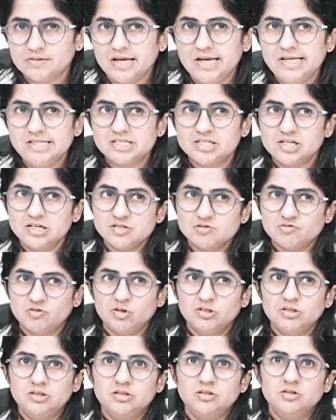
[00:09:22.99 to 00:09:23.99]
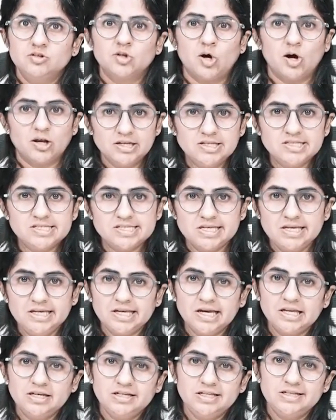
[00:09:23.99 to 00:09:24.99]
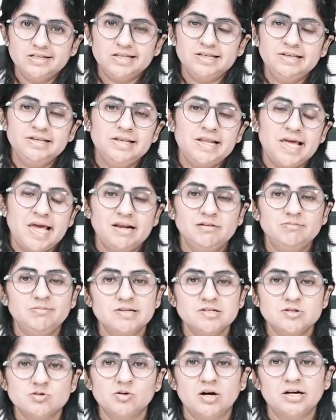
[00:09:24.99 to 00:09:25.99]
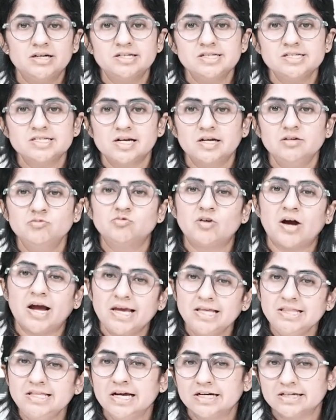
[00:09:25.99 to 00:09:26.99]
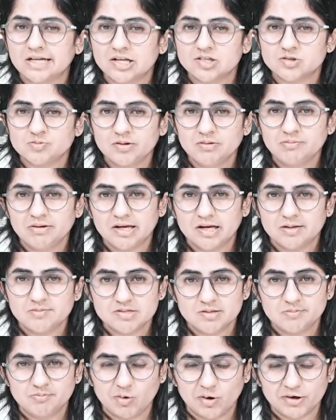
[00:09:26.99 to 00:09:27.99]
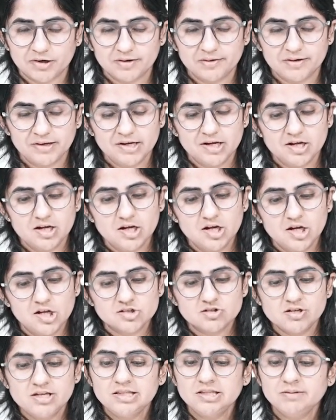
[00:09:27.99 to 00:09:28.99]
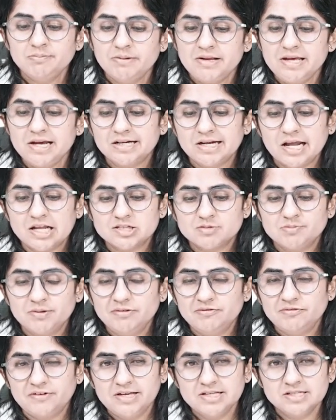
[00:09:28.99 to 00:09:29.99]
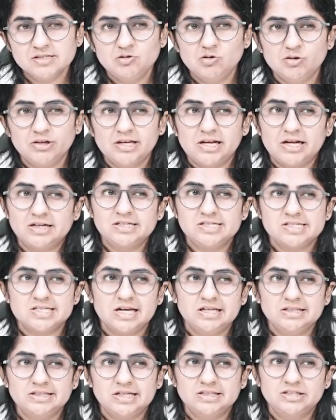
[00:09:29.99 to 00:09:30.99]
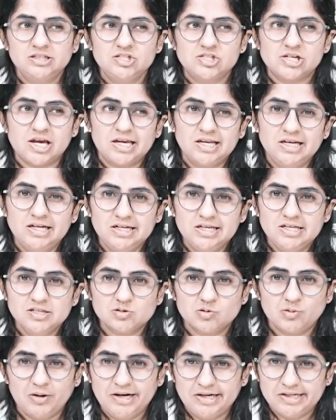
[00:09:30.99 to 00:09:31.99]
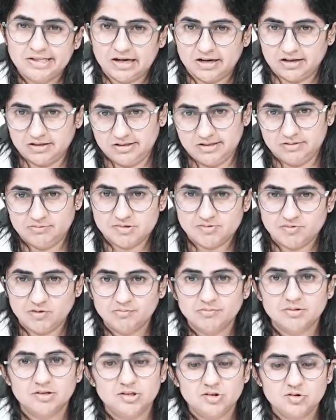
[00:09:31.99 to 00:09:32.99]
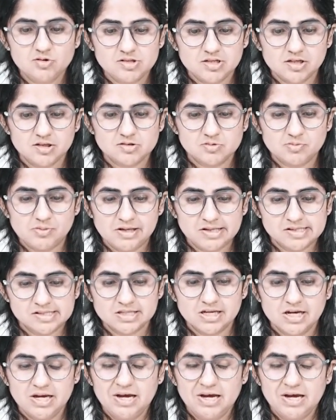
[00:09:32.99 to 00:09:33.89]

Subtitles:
It's just for knowledge sake, and it will help us to understand why the attachment becomes important. So in the pre-attachment phase, you can understand that the child is quite young. It's from birth to 6 weeks.